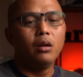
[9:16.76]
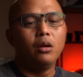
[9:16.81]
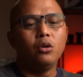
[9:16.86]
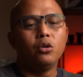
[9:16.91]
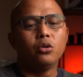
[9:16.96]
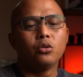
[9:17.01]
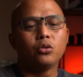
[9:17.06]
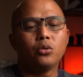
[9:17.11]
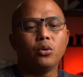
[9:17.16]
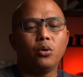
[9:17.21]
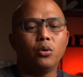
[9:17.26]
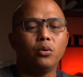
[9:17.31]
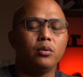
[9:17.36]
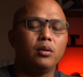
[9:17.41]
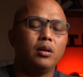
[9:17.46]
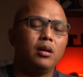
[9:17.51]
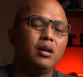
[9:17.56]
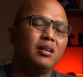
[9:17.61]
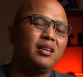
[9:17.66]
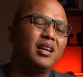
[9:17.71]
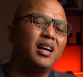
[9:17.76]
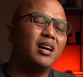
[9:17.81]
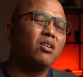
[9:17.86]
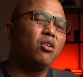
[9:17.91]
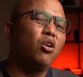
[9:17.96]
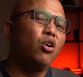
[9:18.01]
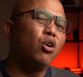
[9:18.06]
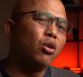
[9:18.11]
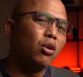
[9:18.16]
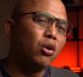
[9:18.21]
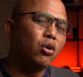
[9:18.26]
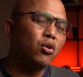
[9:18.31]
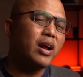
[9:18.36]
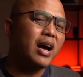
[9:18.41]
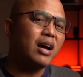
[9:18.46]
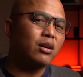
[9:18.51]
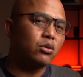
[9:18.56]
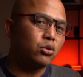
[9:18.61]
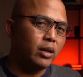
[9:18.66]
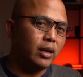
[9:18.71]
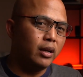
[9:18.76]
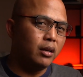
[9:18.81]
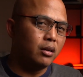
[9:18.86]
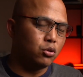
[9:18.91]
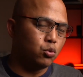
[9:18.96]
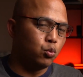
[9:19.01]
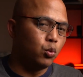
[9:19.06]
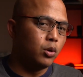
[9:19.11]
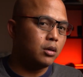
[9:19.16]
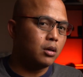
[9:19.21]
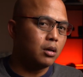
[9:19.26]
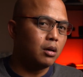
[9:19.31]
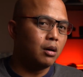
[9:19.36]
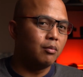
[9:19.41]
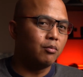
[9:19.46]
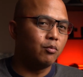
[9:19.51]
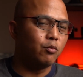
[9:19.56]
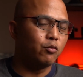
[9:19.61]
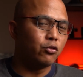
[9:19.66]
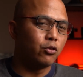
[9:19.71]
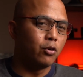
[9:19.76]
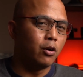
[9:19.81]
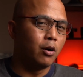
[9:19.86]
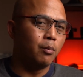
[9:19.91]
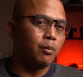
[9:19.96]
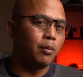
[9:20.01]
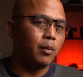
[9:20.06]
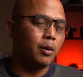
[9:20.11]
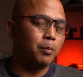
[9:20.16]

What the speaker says: So not all loadout trailers will come from